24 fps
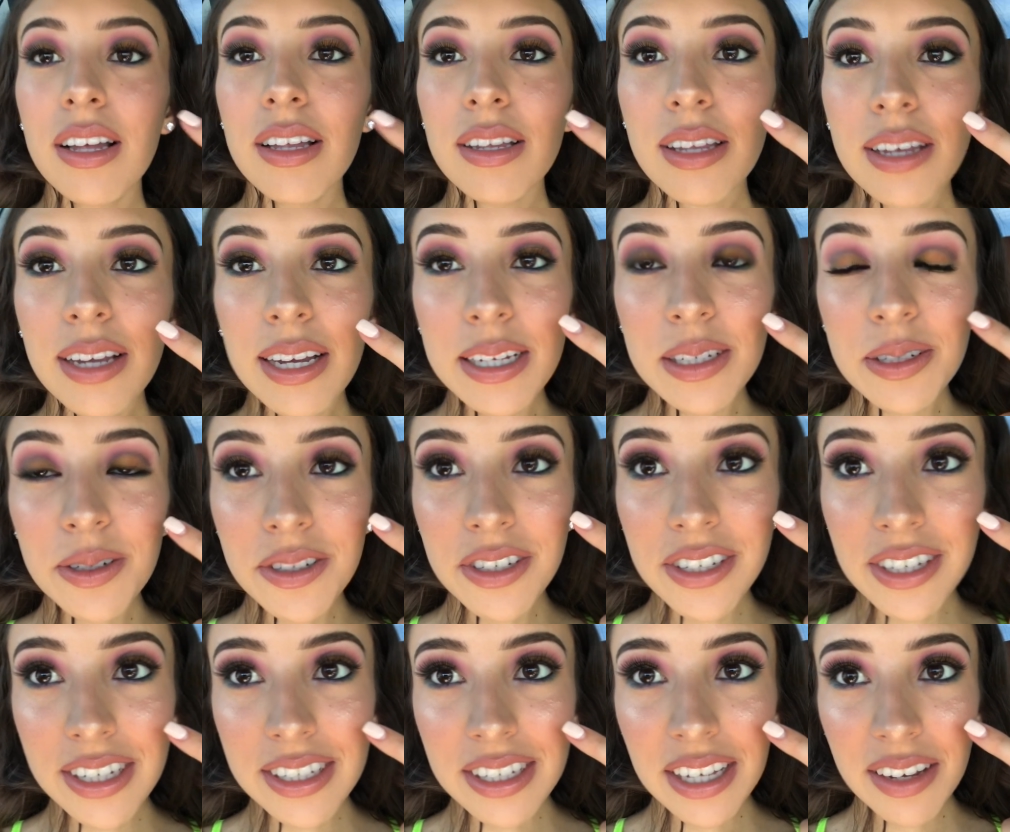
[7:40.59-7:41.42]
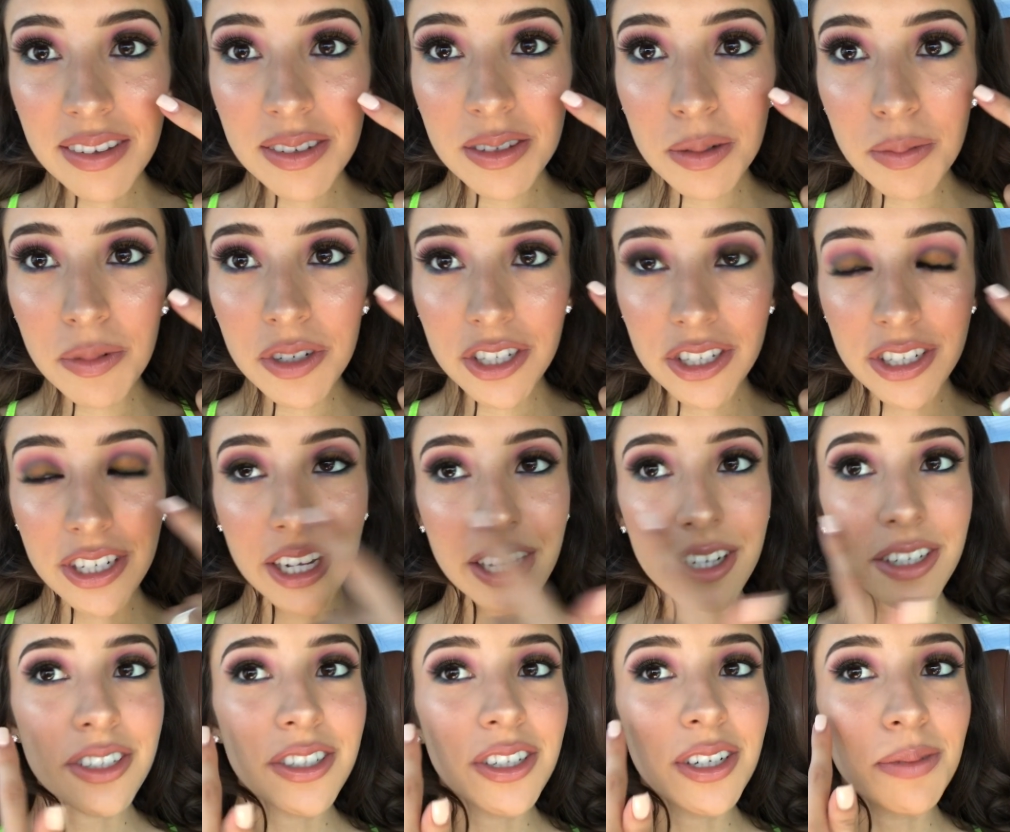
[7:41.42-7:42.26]
Like I told you guys, I have so much
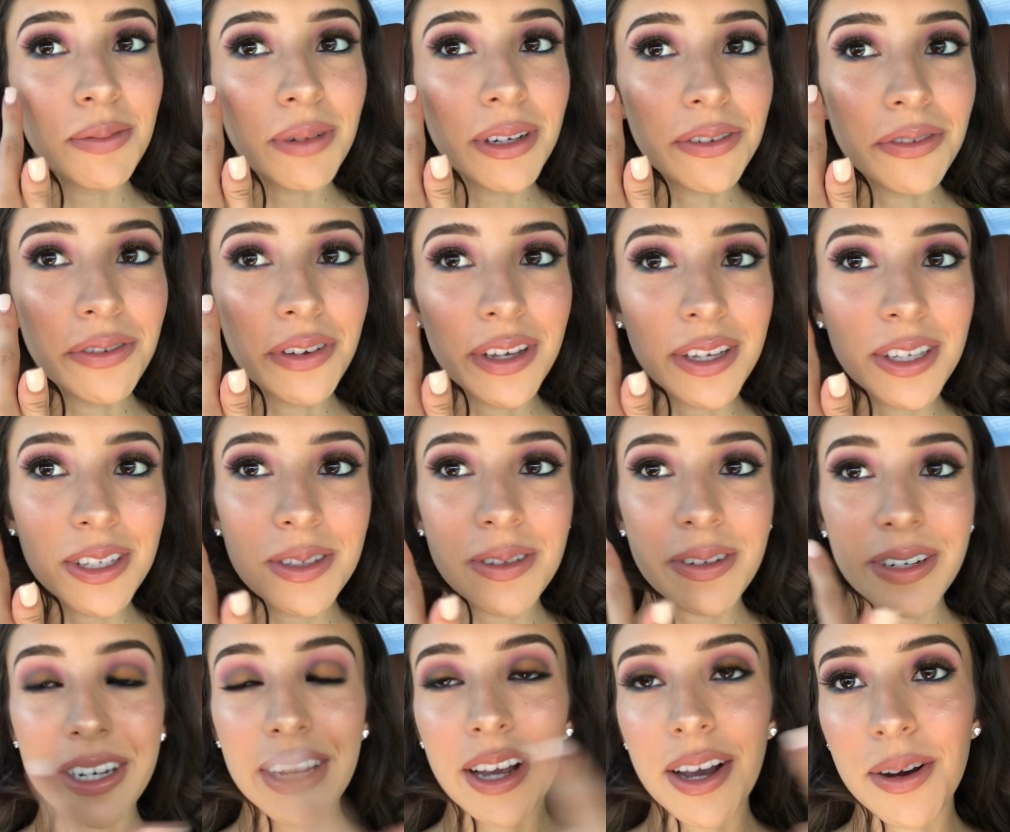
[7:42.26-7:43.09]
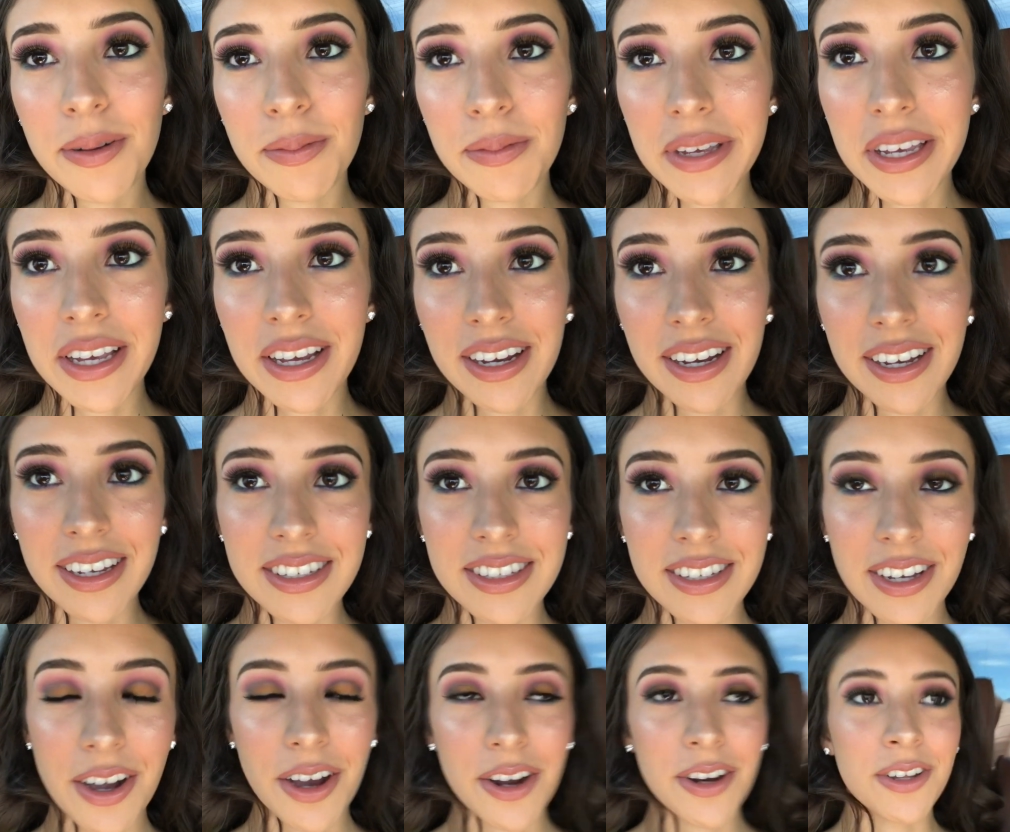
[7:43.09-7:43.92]
texture on my face right now
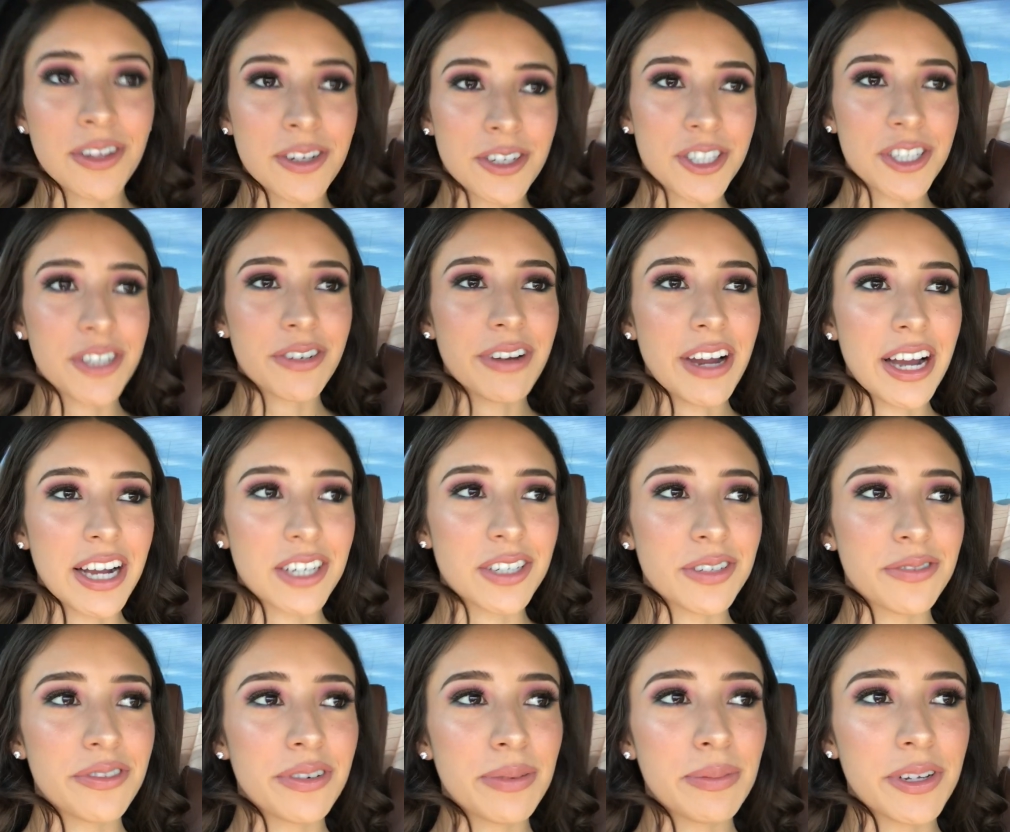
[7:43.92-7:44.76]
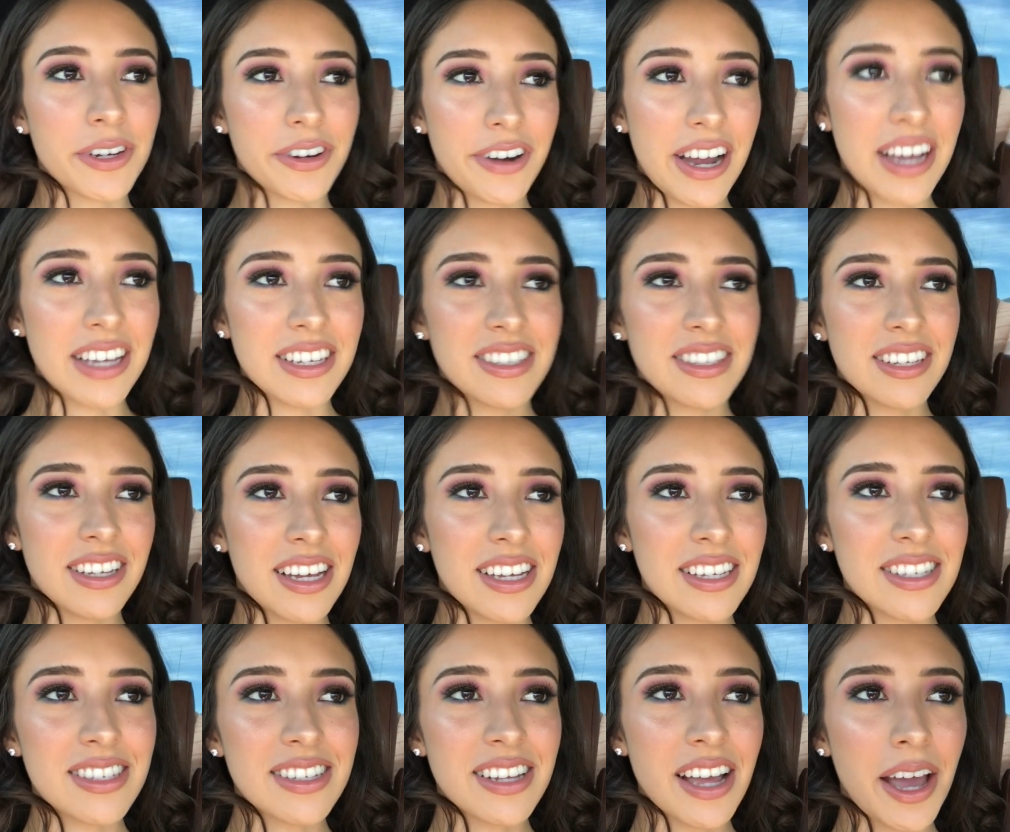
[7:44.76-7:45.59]
because I got an allergic reaction from the grass
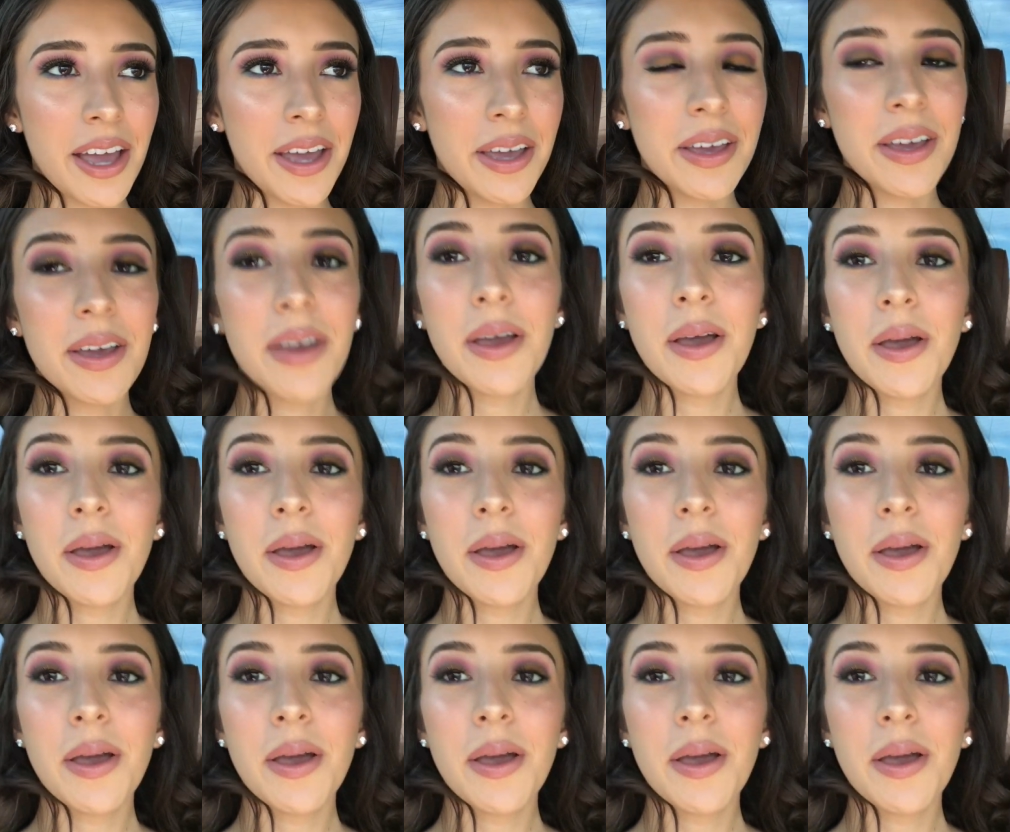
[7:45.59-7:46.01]
last night,